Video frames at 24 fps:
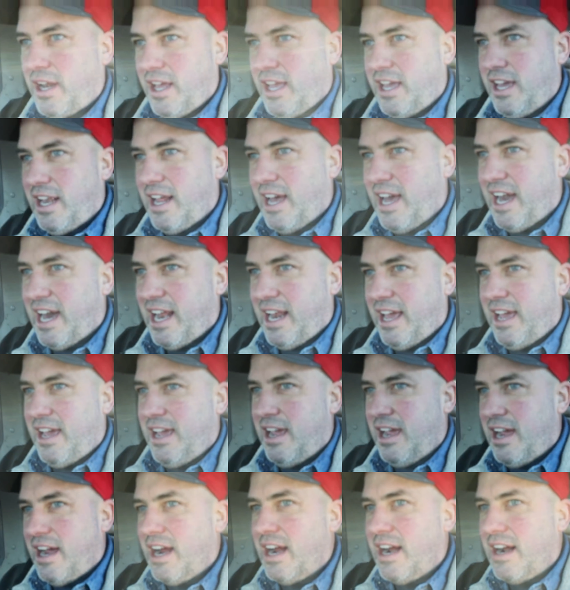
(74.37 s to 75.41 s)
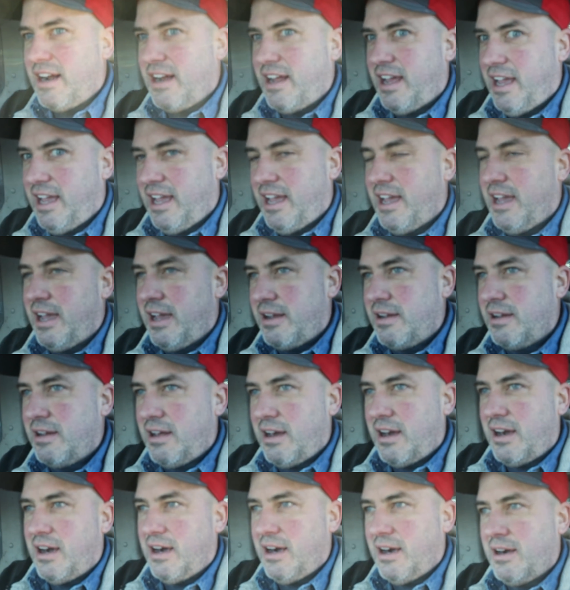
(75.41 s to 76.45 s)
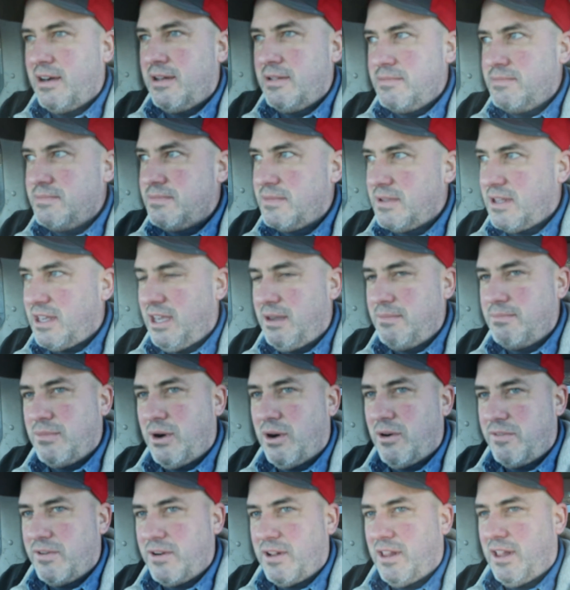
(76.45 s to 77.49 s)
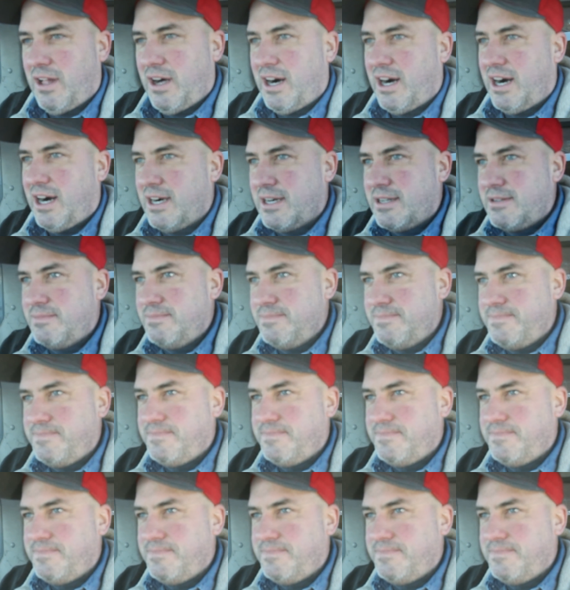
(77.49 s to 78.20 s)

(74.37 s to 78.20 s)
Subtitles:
to get on it here and keep moving along.